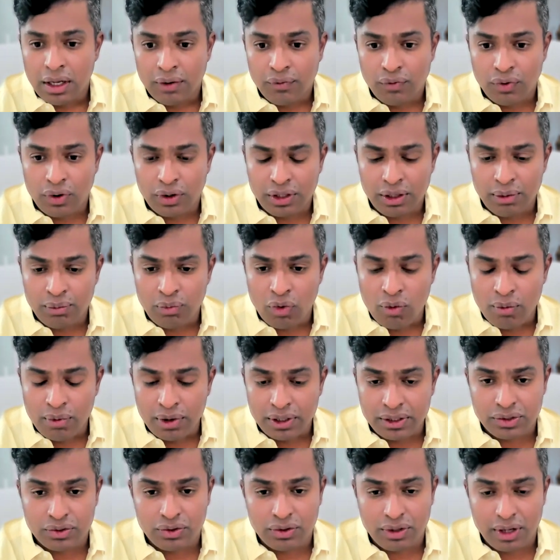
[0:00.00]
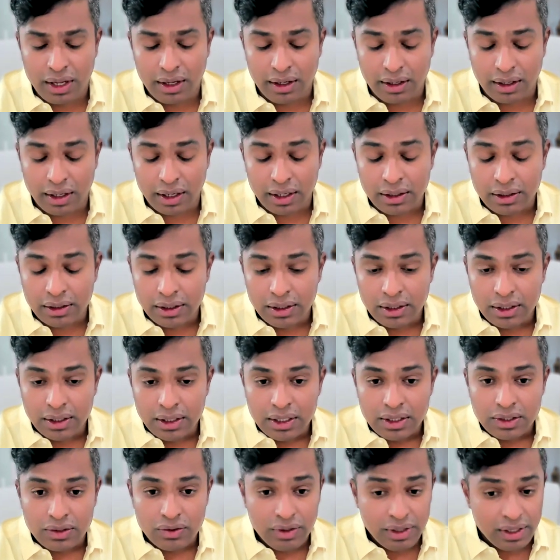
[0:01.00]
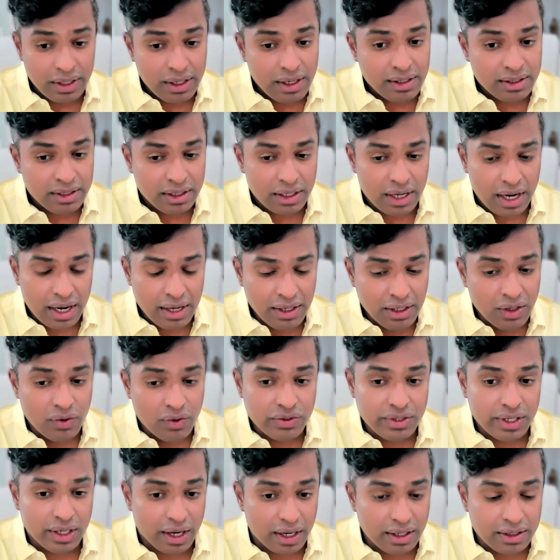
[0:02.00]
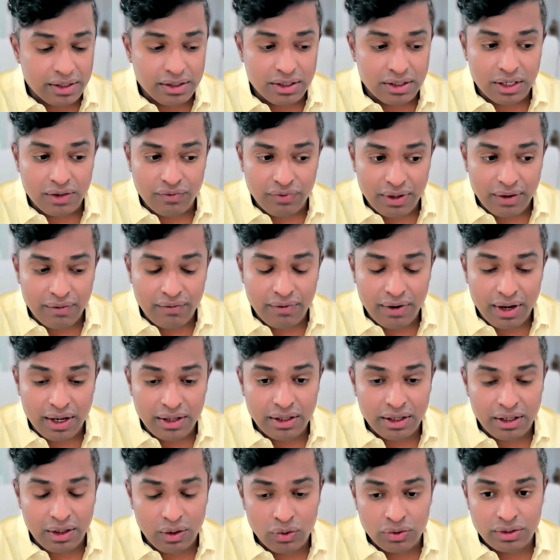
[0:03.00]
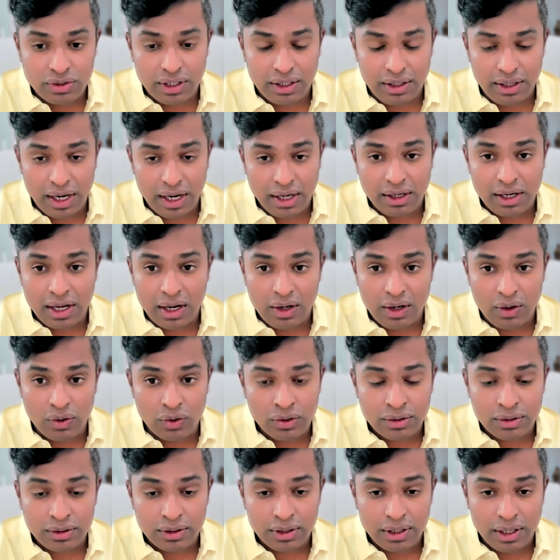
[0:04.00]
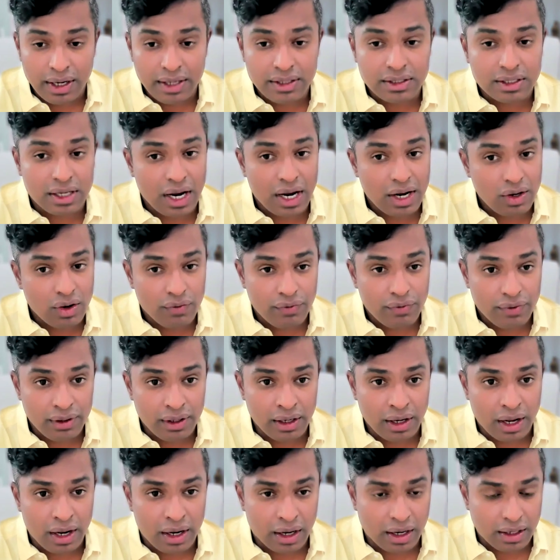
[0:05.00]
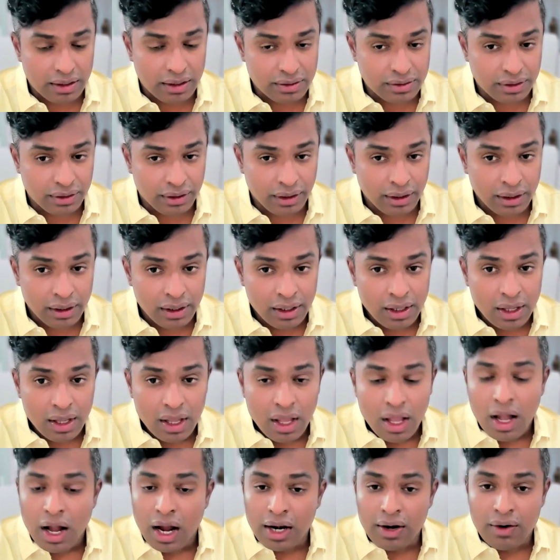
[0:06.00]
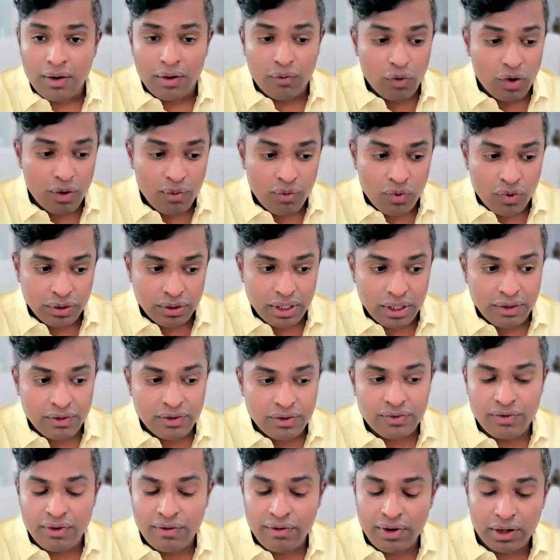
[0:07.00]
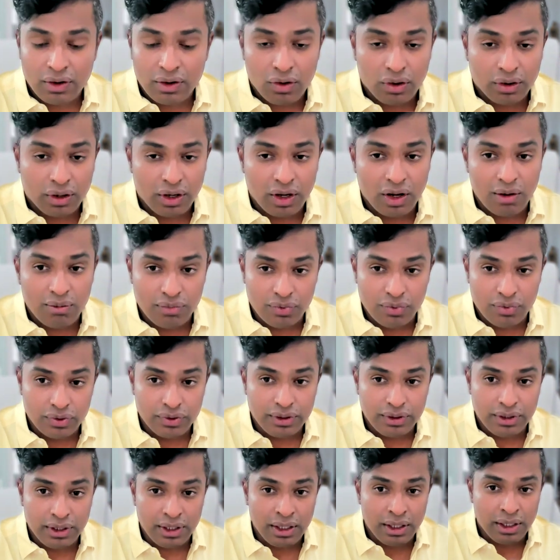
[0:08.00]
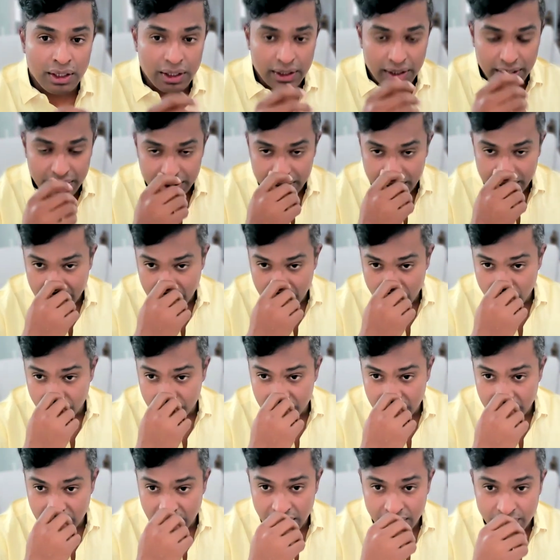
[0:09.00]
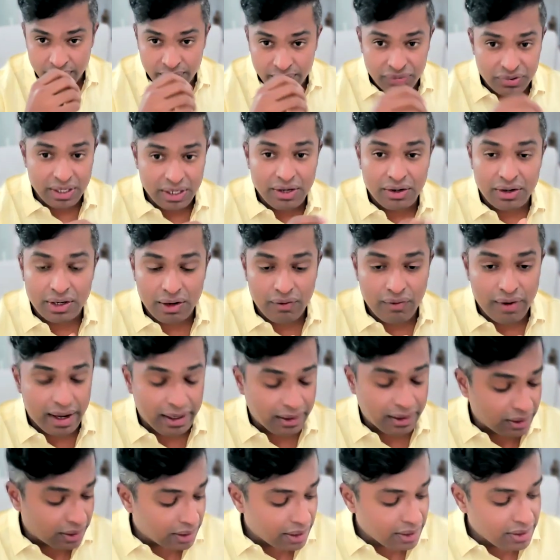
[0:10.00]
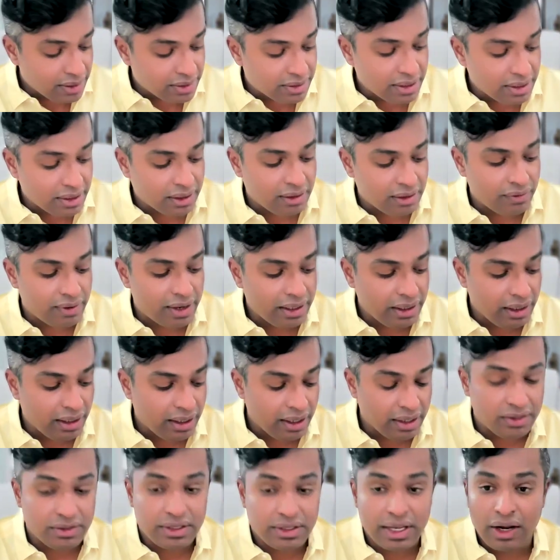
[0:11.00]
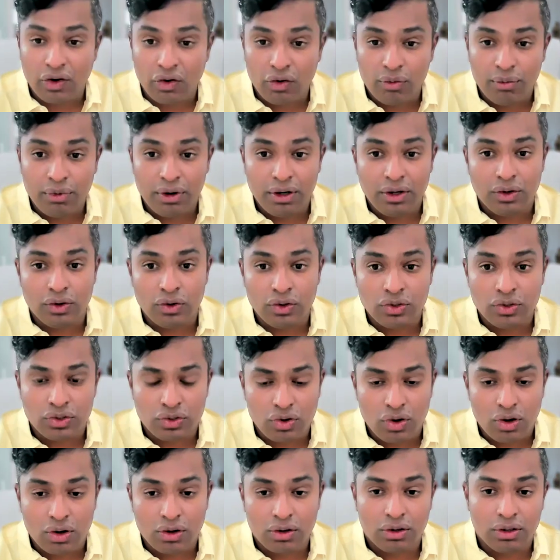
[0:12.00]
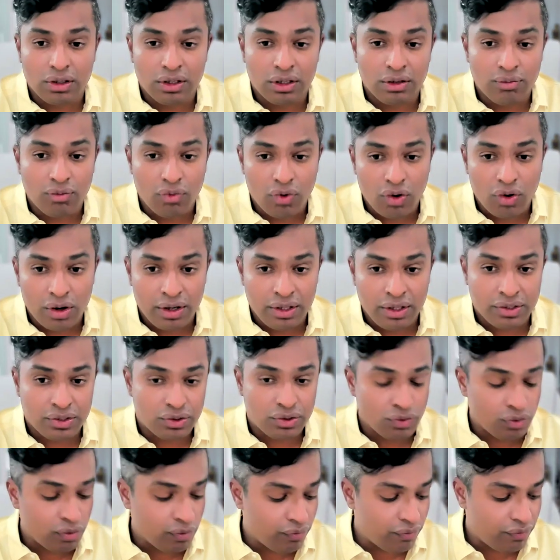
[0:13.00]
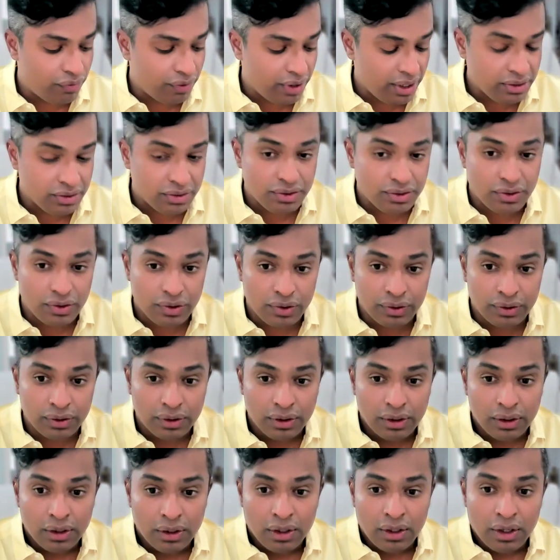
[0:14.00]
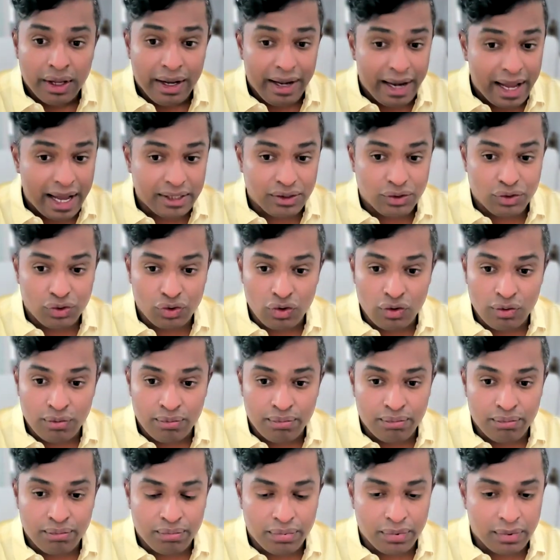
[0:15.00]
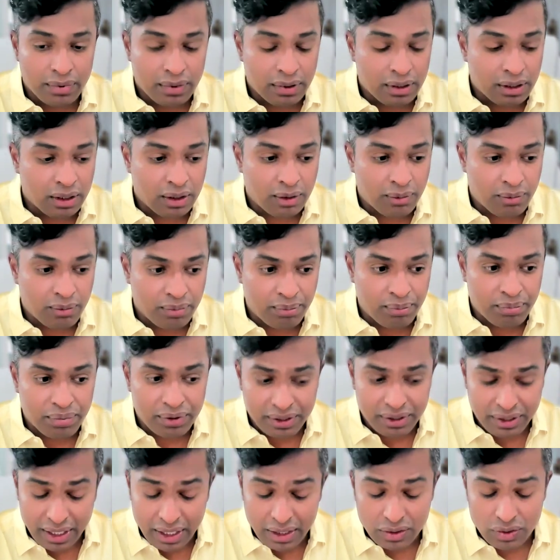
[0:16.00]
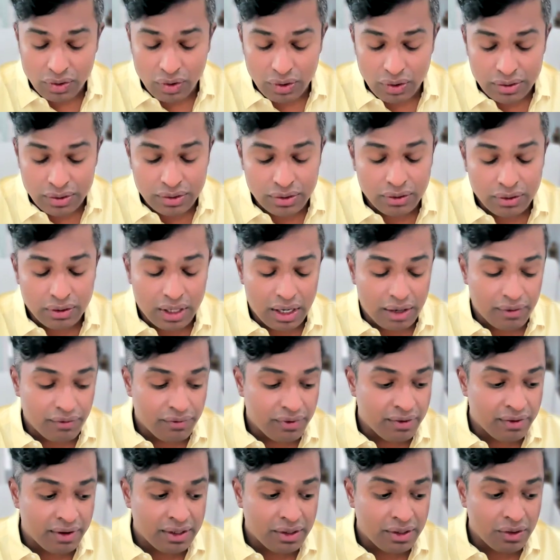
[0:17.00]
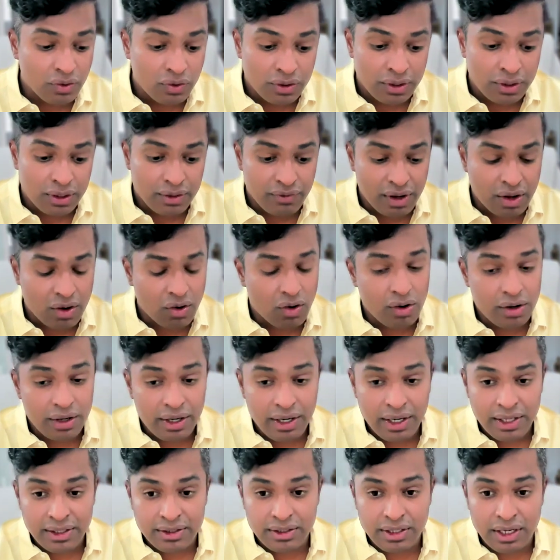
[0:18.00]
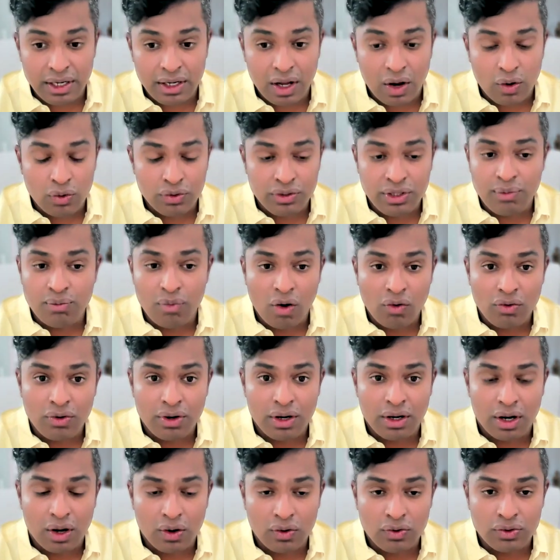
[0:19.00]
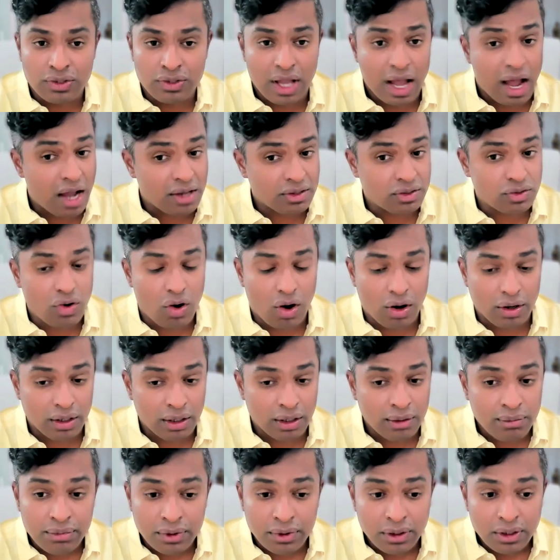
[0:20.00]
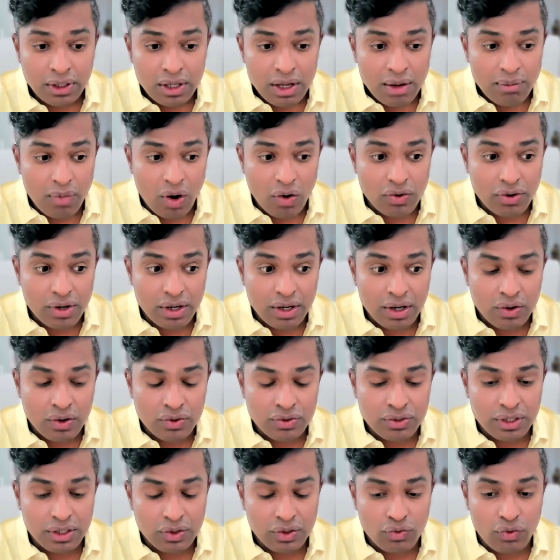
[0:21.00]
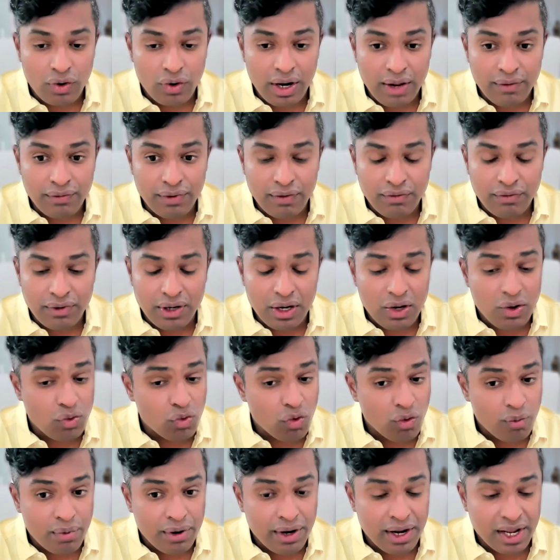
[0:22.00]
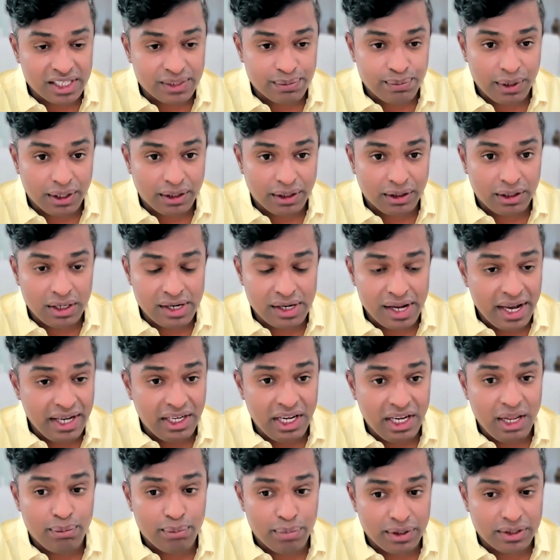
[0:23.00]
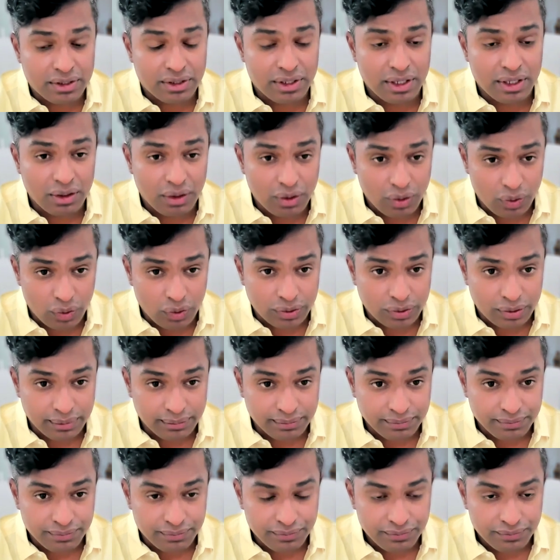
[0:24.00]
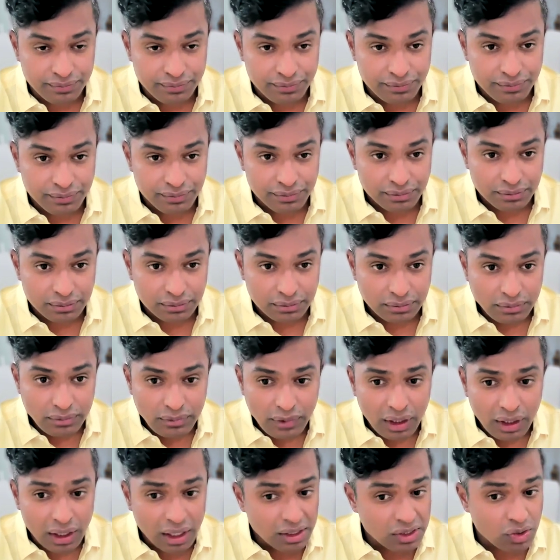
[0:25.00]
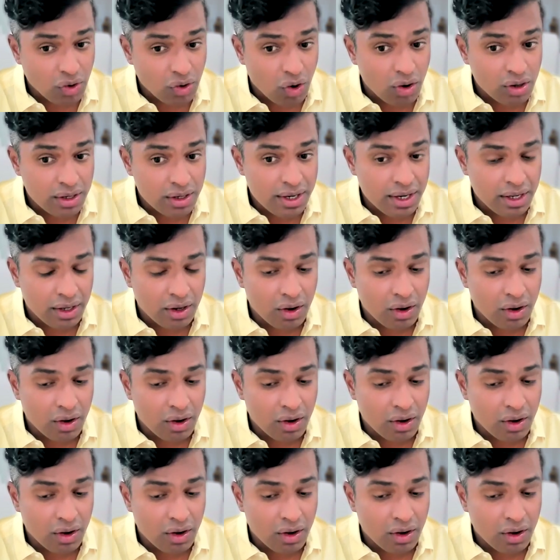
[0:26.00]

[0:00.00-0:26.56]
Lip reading: for the boomers to take care. So it's a, right now is a concern. The way they look, the data looks, it's kind of a concerning. And one more thing is we were talking about the recently on the Central Valley, right? The Central Valley like Sacramento, Stockton, Modesto, Fresno, Lathrop, things also. We are already seeing how the Mountain House has gone up. Mountain House in 2015, nobody expected 80% growth. It's already